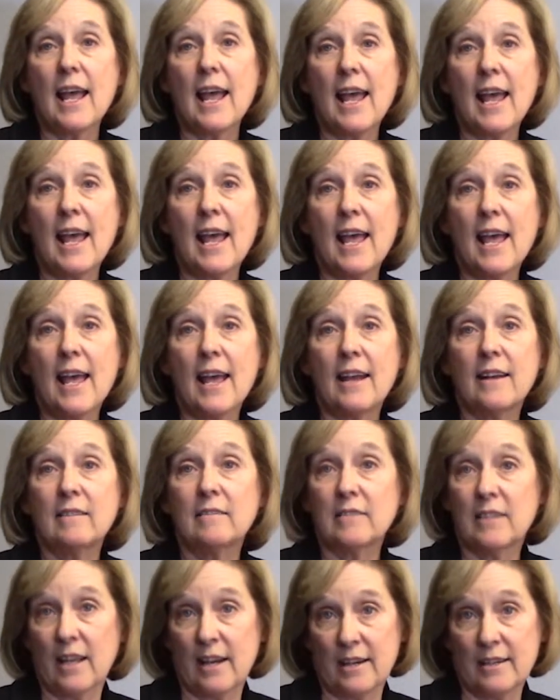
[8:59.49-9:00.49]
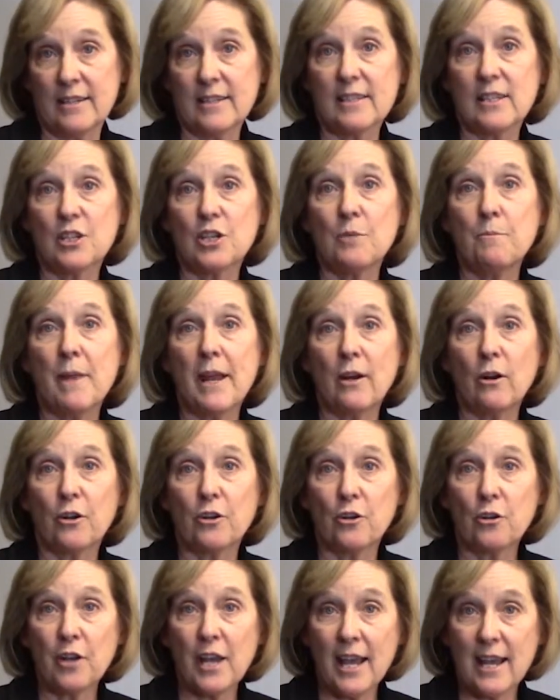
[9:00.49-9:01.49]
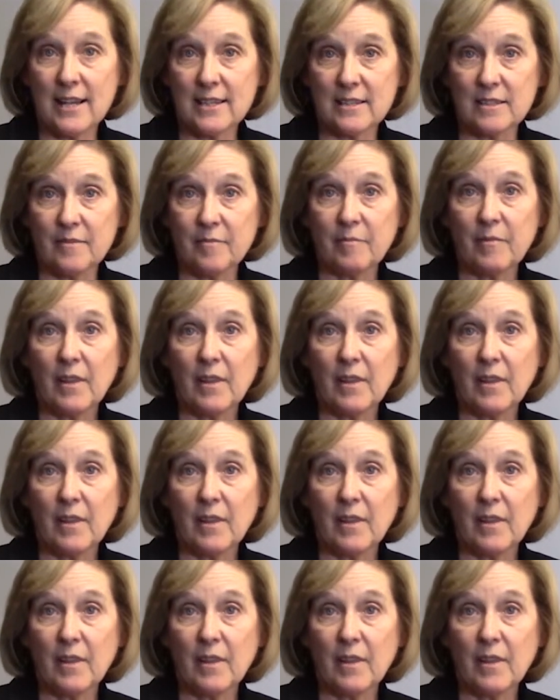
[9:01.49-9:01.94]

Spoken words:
and get a decision made on your case.